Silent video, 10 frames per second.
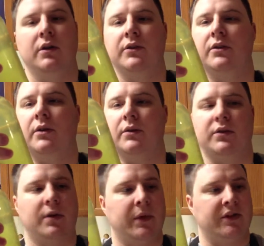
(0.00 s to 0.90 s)
so
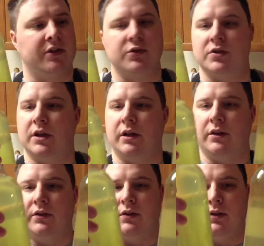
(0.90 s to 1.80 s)
something that's interesting
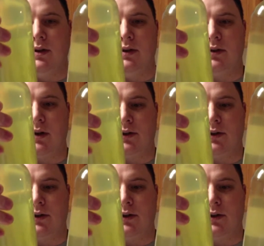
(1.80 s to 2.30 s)
is these are